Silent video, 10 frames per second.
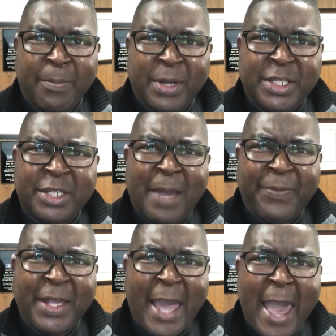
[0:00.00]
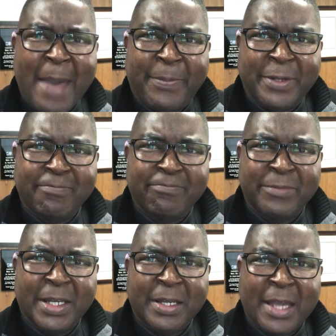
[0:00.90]
But something happened
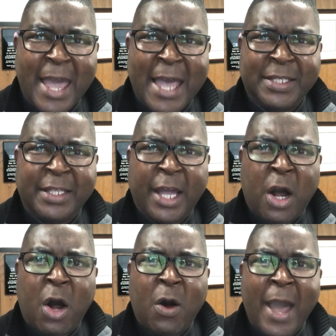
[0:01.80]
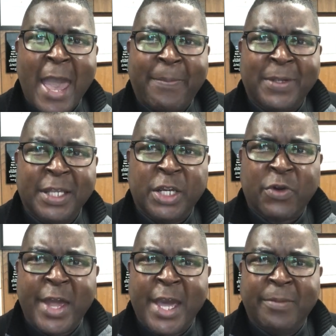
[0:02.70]
as they all happily
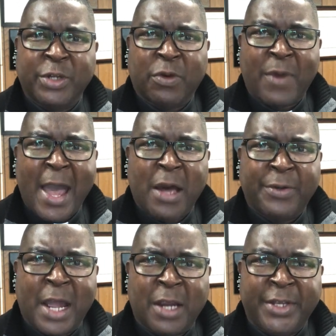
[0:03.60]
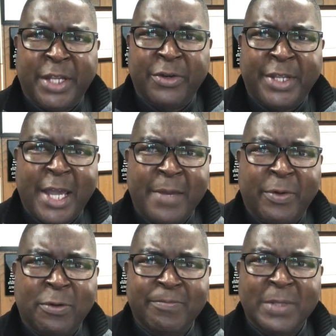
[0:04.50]
crammed around our dinner
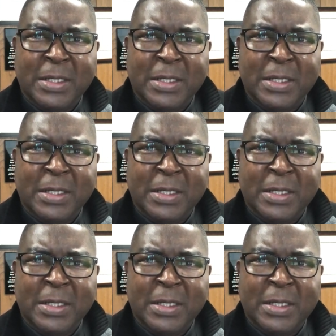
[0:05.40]
table.